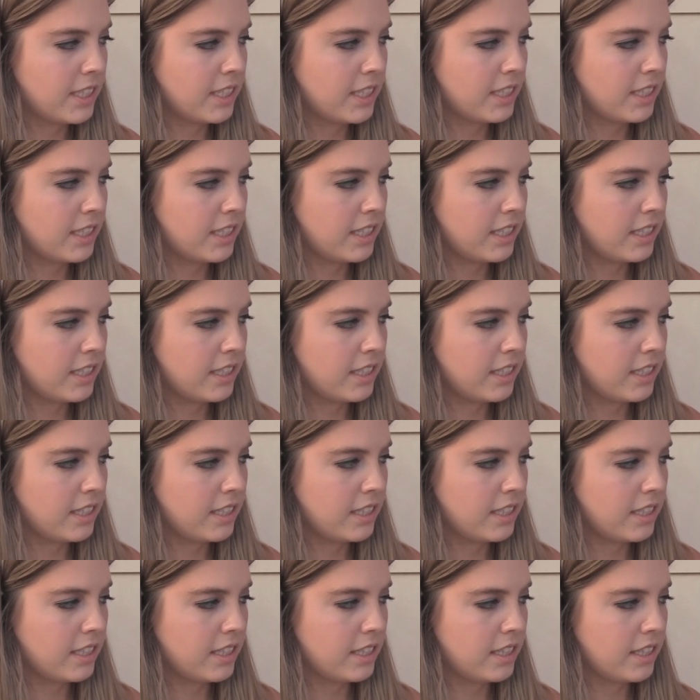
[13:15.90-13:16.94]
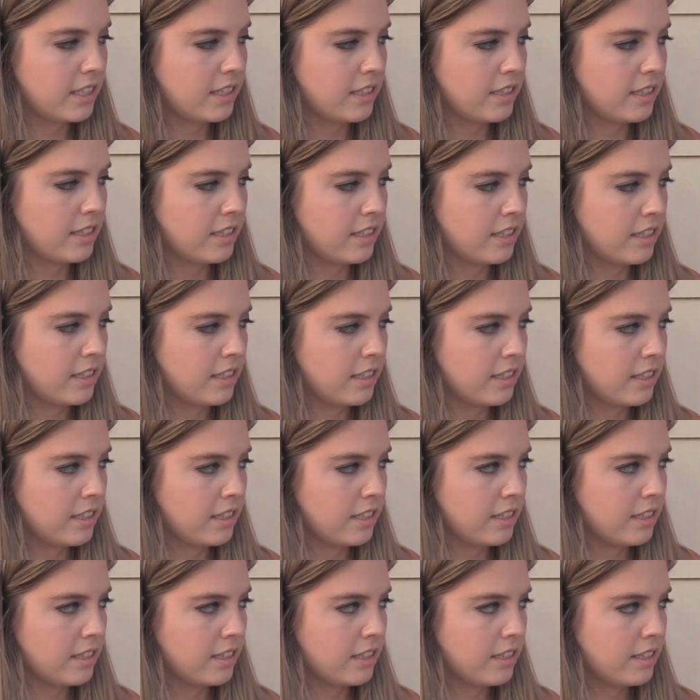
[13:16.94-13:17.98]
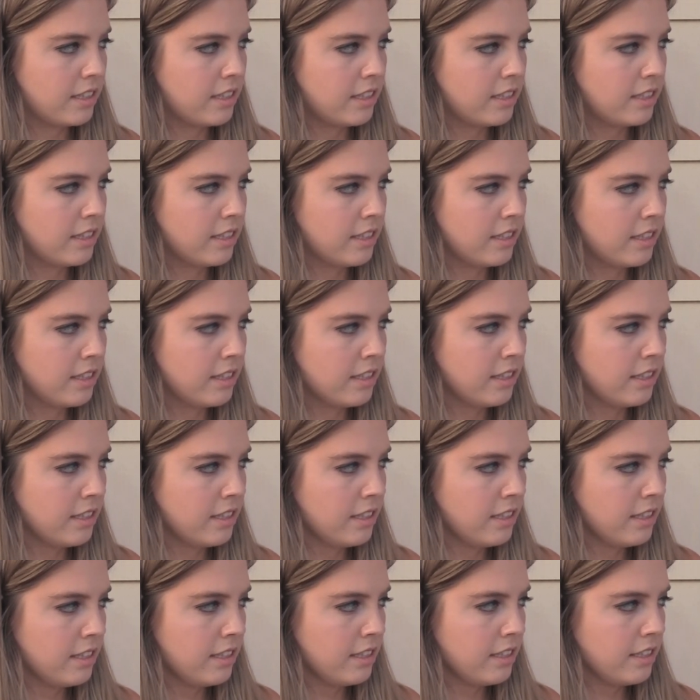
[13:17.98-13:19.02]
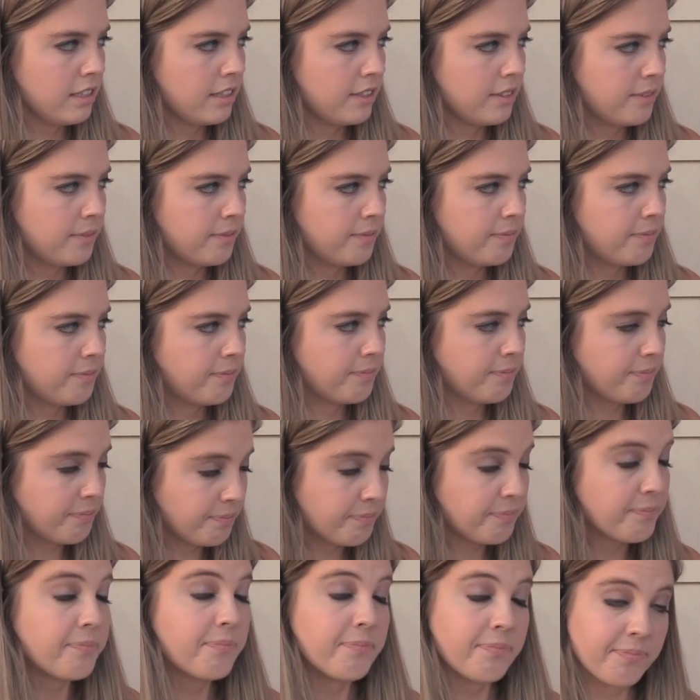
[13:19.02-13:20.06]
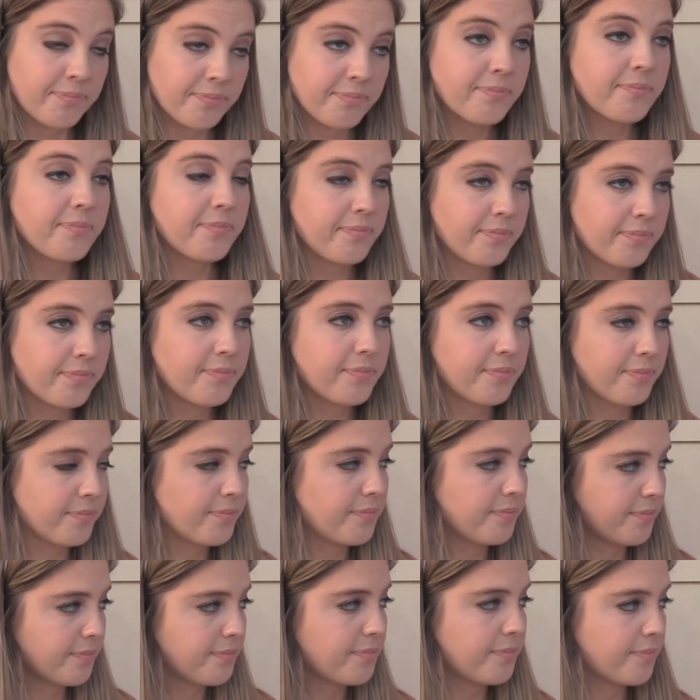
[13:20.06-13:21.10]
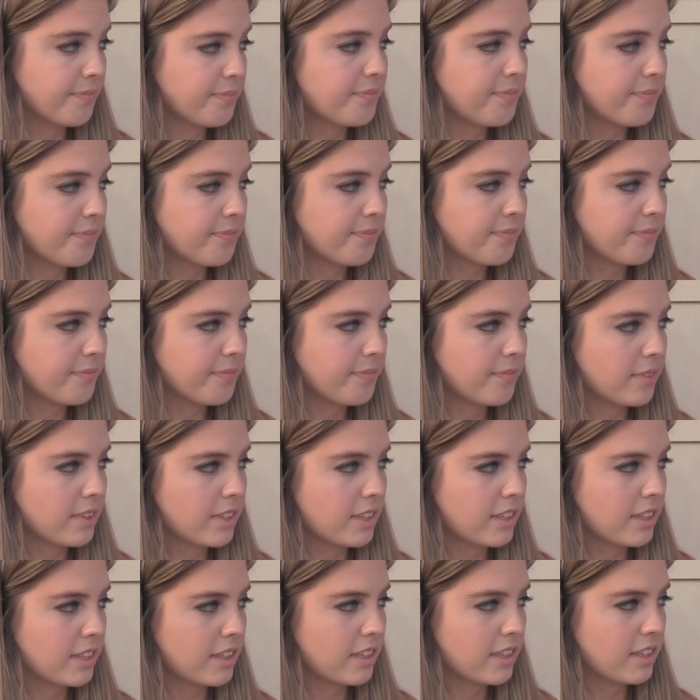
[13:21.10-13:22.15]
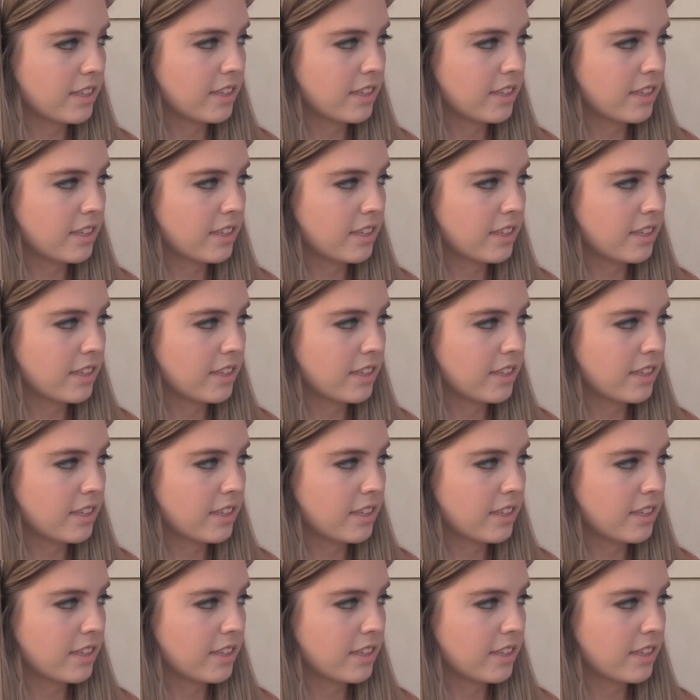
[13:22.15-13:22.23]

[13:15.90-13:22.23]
(not speaking)